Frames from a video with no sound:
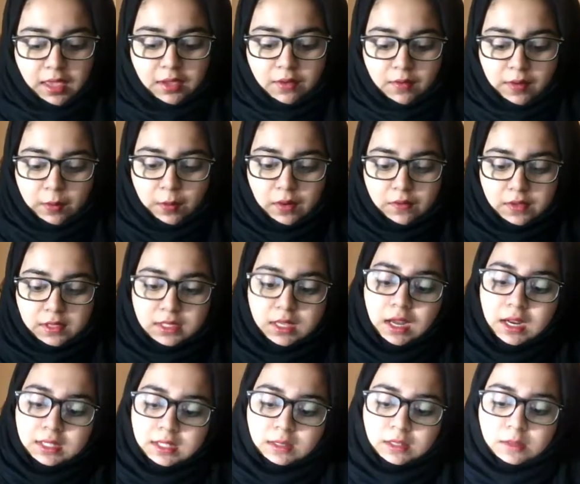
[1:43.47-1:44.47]
can read one of his
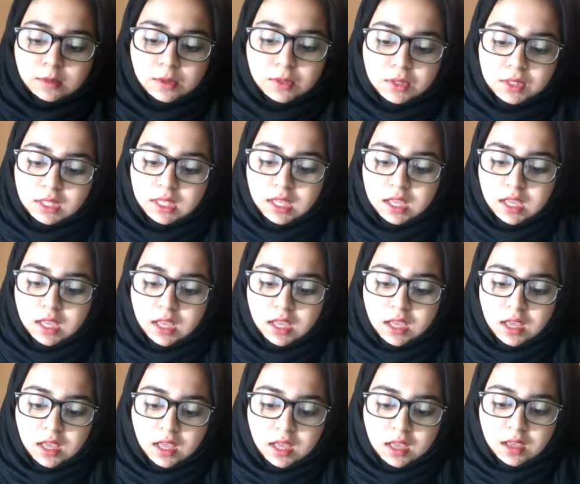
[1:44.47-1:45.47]
sonnets, I suppose.
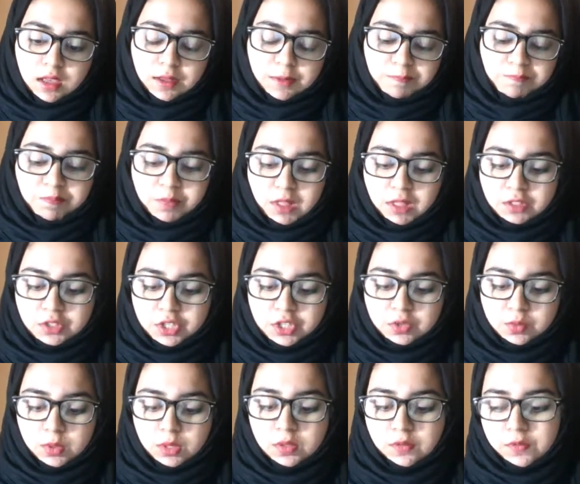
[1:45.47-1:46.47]
I'll
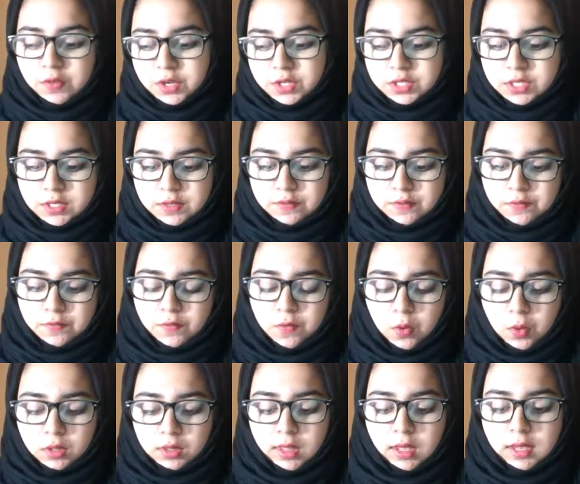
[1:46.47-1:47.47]
just read the first
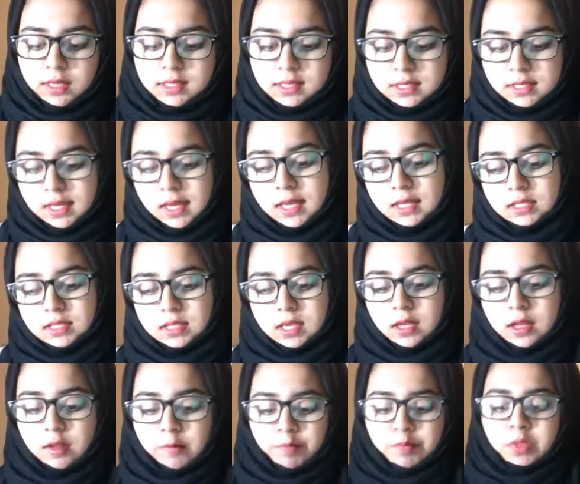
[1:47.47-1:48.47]
4 lines, I guess.
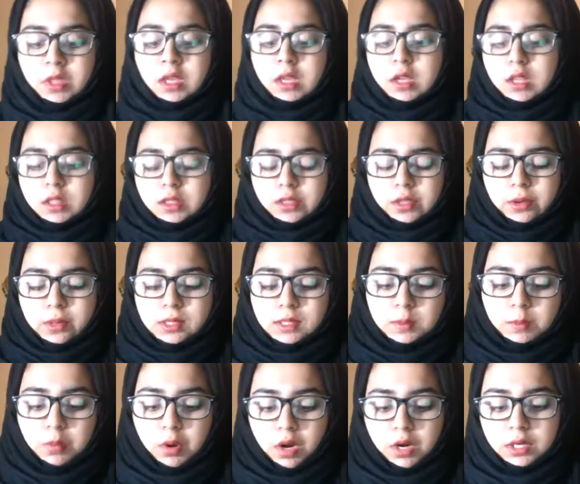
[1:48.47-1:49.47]
"Those
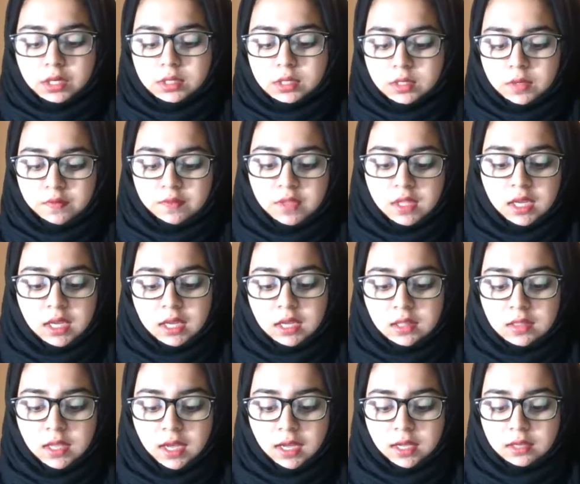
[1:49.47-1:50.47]
parts of
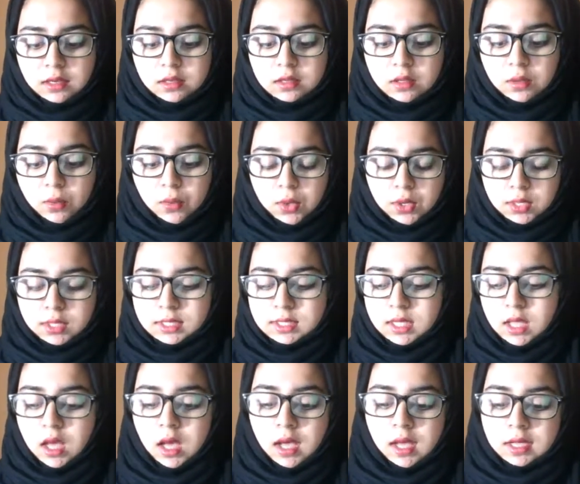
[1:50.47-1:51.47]
thee that the world's
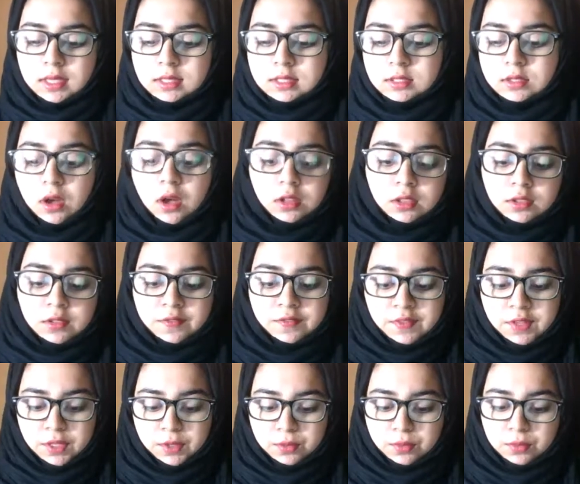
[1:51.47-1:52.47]
eyes doth
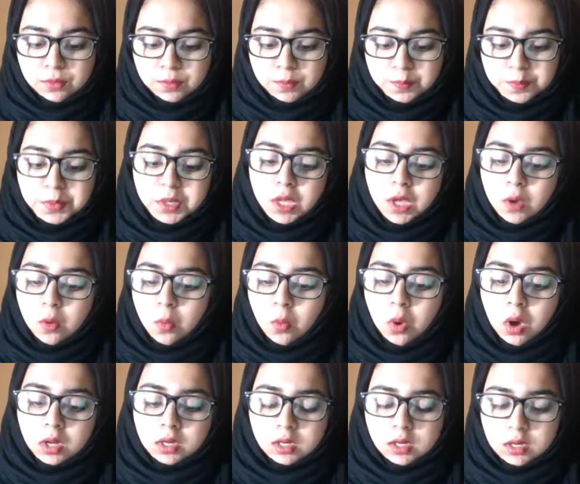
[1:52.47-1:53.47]
view
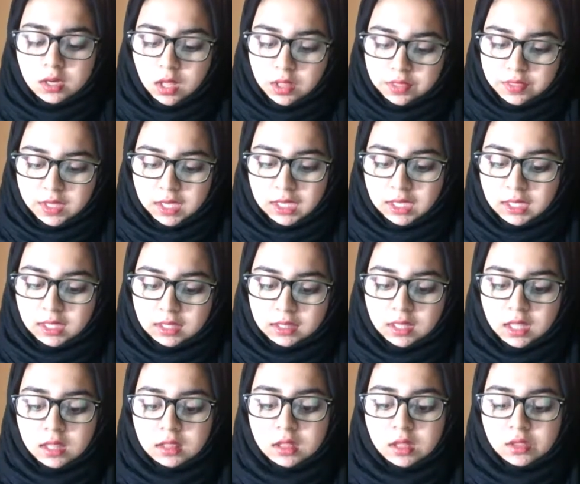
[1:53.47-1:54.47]
want nothing
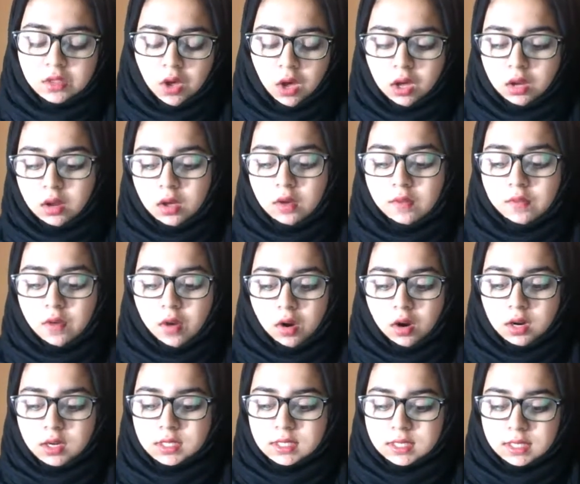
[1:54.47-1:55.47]
than the thought of
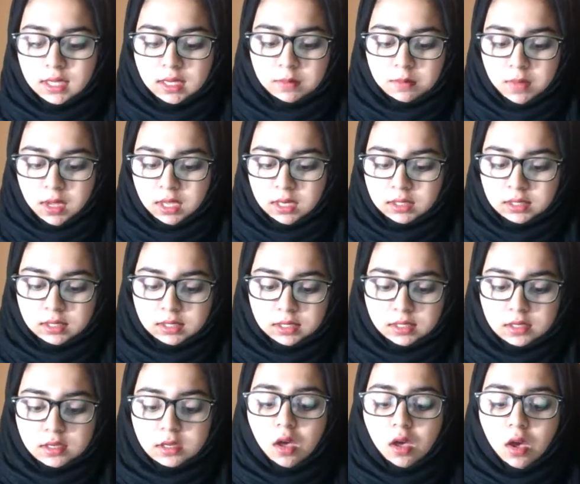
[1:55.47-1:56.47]
hearts can mend.
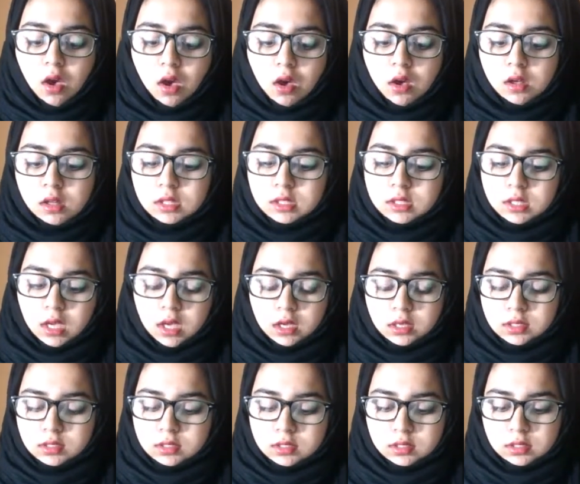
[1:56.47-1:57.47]
All
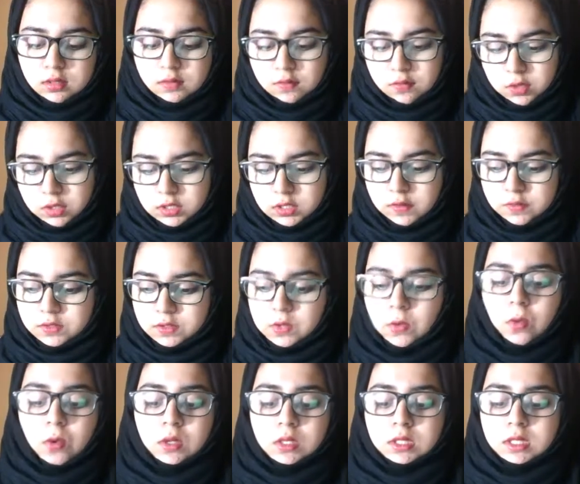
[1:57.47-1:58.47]
tongues, the voice of
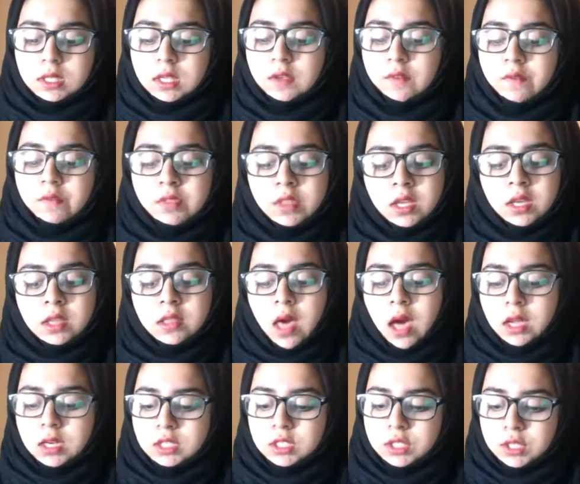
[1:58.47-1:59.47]
souls, give thee
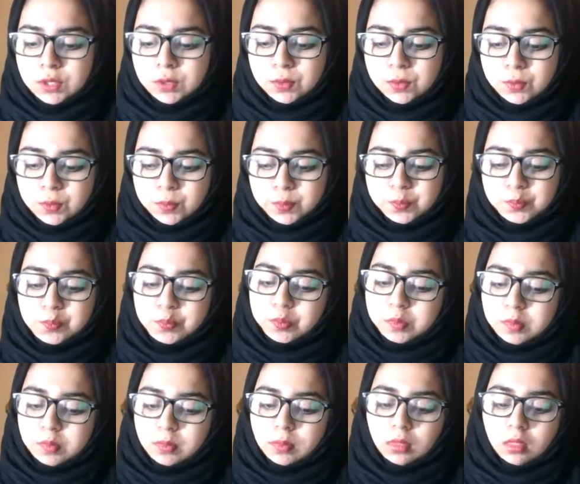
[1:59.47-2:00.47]
that due,
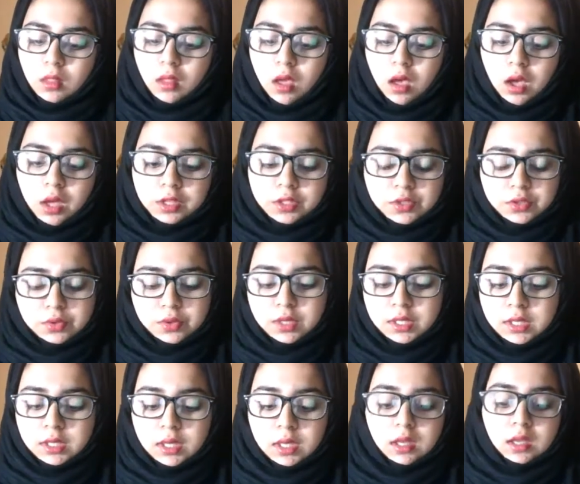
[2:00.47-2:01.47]

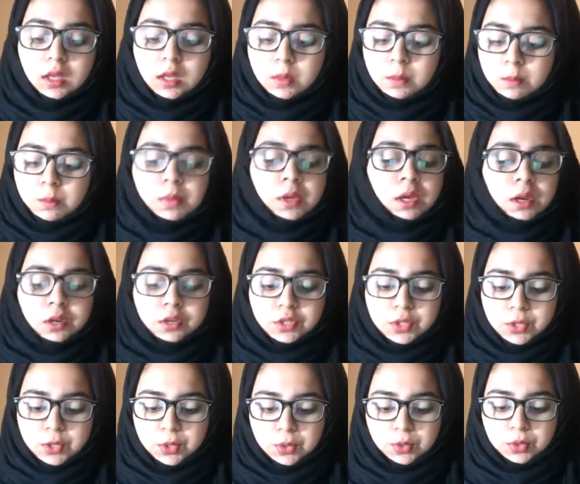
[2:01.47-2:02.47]
uttering bare
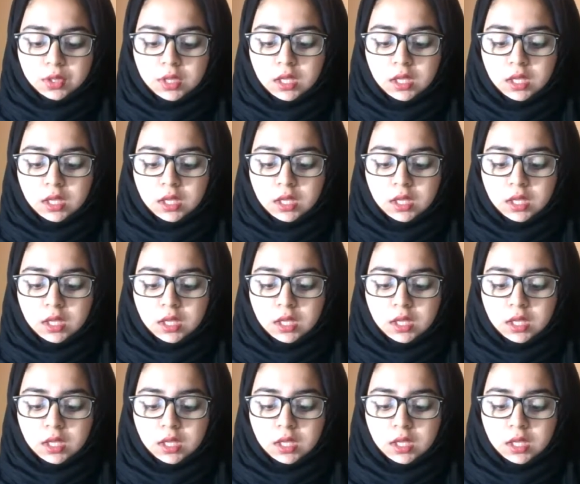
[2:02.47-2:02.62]
truth,